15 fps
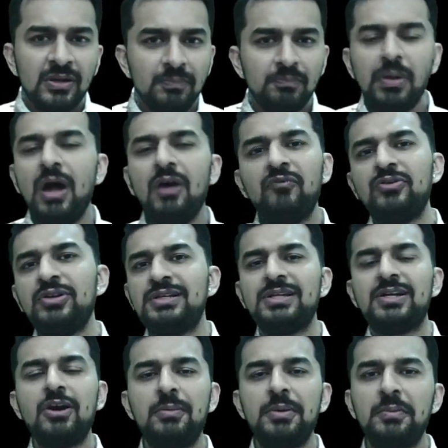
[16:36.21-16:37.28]
powerful in the
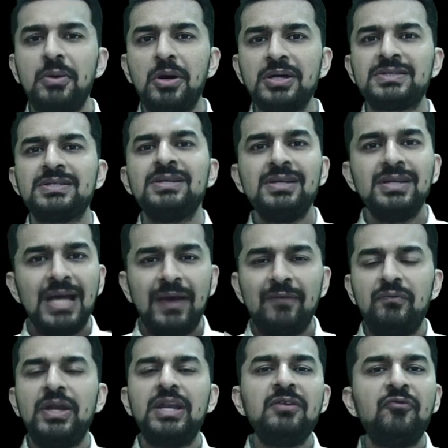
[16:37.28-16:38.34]
comment box. I'm
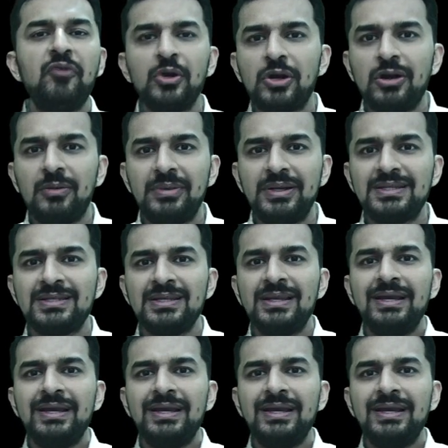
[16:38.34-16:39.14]
waiting for your comments.